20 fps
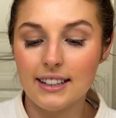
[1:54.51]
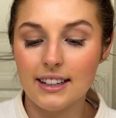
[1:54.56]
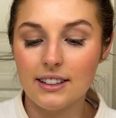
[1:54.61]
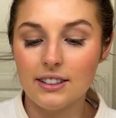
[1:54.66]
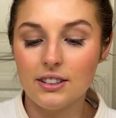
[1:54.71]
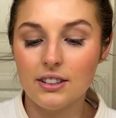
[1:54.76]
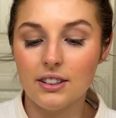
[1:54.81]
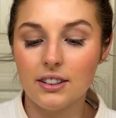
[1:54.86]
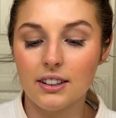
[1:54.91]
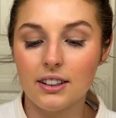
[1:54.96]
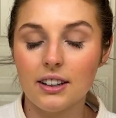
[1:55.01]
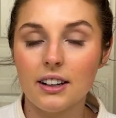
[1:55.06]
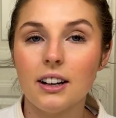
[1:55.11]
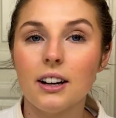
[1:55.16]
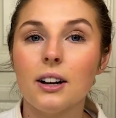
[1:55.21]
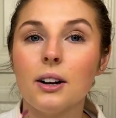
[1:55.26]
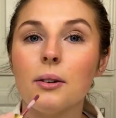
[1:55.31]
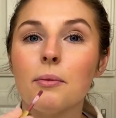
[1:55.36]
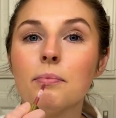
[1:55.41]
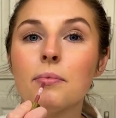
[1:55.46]
I took
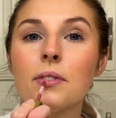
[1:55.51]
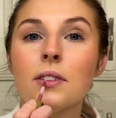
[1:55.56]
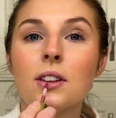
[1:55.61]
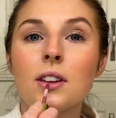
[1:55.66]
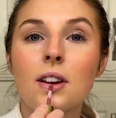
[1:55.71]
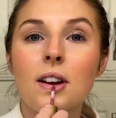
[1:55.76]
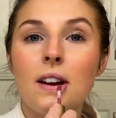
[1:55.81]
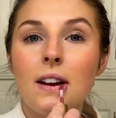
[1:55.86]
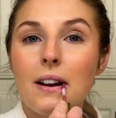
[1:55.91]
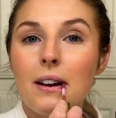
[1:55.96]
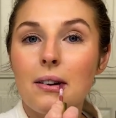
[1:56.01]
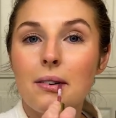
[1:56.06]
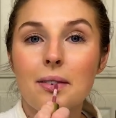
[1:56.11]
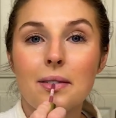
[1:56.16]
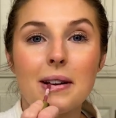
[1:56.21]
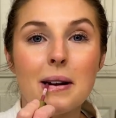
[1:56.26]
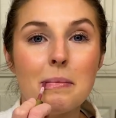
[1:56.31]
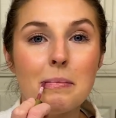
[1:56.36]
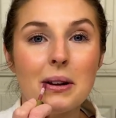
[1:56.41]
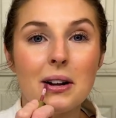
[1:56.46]
um,
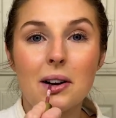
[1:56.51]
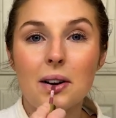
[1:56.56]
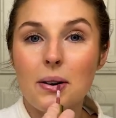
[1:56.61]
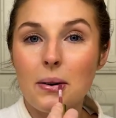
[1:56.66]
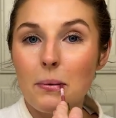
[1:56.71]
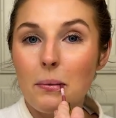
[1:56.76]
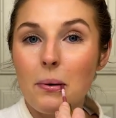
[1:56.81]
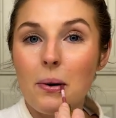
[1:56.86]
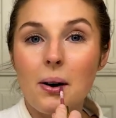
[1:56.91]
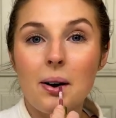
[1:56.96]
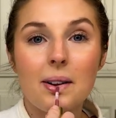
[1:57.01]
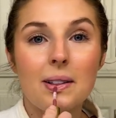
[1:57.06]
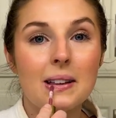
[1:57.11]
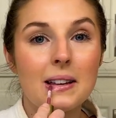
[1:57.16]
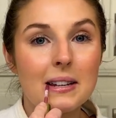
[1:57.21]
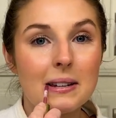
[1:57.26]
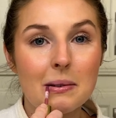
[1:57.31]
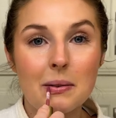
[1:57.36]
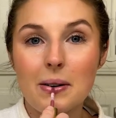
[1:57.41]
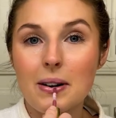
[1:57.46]
Remy on a walk
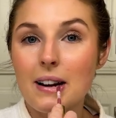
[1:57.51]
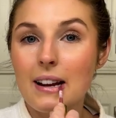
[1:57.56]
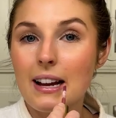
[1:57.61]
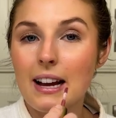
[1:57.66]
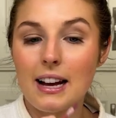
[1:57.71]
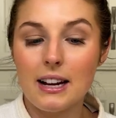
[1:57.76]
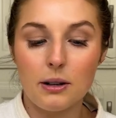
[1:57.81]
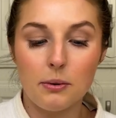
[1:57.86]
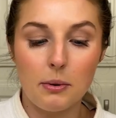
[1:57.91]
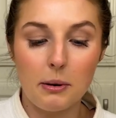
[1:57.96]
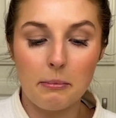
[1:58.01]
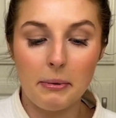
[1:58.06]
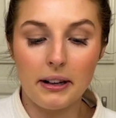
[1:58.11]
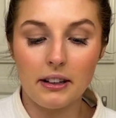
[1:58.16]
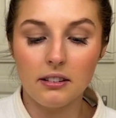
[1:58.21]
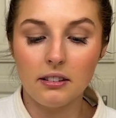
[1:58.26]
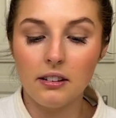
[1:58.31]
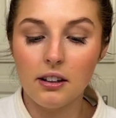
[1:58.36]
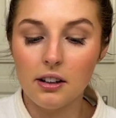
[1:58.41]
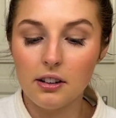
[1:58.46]
this morning. I had to wear my
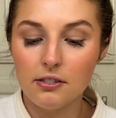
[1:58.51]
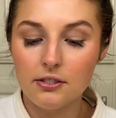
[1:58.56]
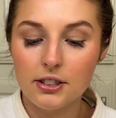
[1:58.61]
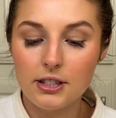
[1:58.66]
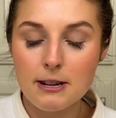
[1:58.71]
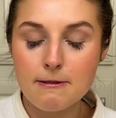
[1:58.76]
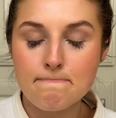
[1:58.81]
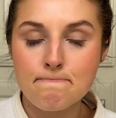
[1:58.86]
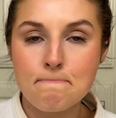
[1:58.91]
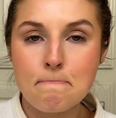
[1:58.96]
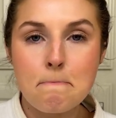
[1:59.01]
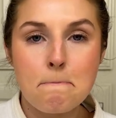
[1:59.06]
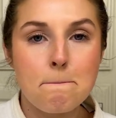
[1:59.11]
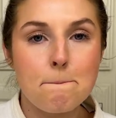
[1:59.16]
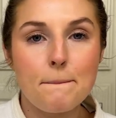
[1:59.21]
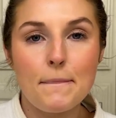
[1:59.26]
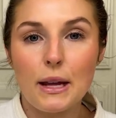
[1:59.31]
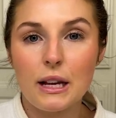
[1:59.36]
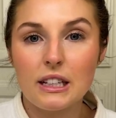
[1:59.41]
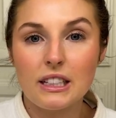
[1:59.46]
gloves
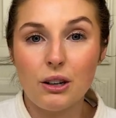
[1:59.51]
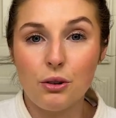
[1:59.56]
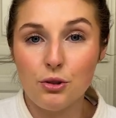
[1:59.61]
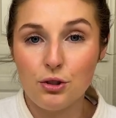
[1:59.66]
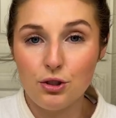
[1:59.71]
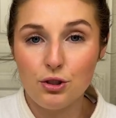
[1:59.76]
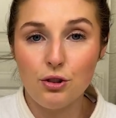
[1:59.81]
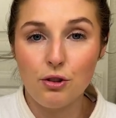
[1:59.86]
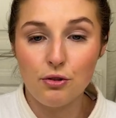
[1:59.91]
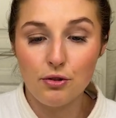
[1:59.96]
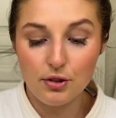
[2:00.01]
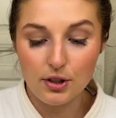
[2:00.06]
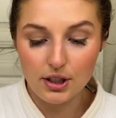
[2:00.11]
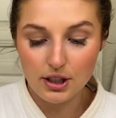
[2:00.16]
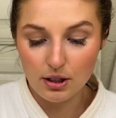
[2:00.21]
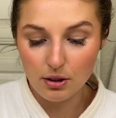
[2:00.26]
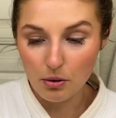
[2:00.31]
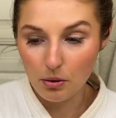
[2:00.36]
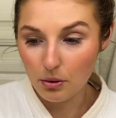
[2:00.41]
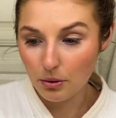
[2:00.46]
because I was so
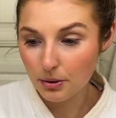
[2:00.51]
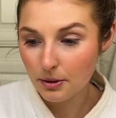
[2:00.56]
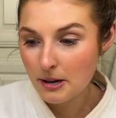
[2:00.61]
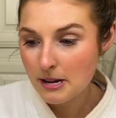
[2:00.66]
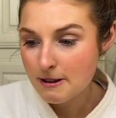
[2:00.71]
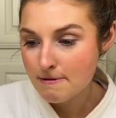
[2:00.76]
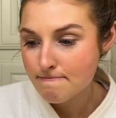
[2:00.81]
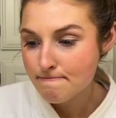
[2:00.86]
freezing cold.